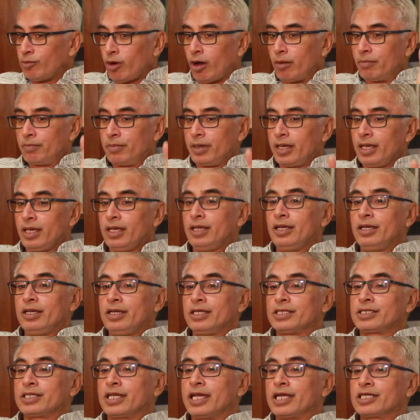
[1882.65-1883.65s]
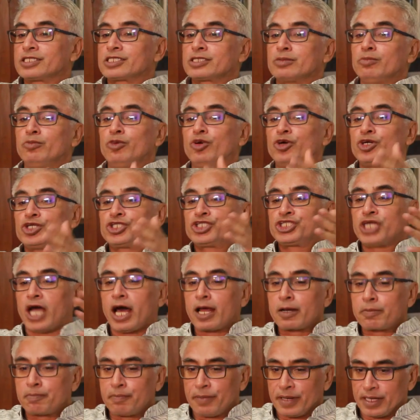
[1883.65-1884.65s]
In Bombay, it gets
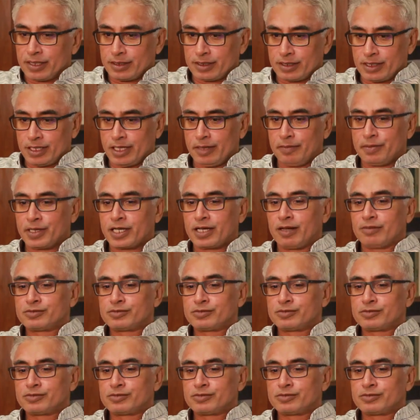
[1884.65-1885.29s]
more sharpened.